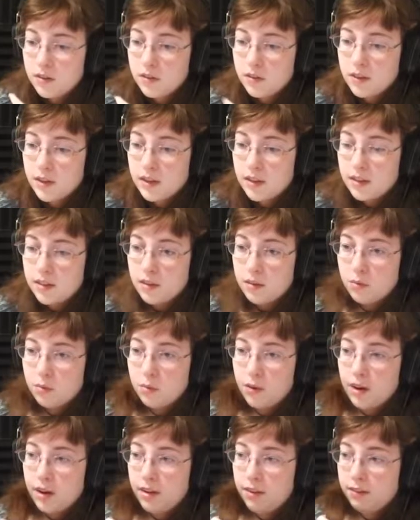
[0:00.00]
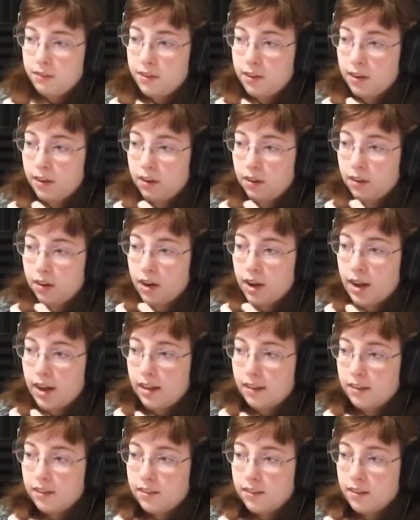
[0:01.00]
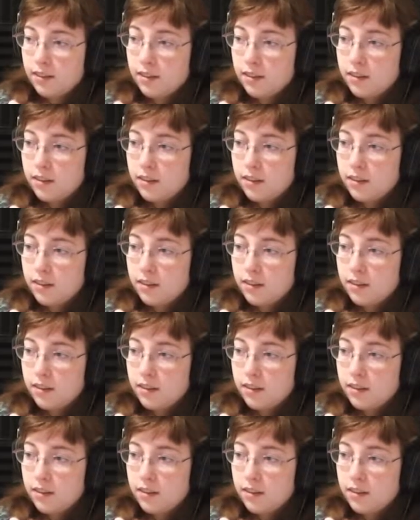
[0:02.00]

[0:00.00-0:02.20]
Okay, their reign of terror ends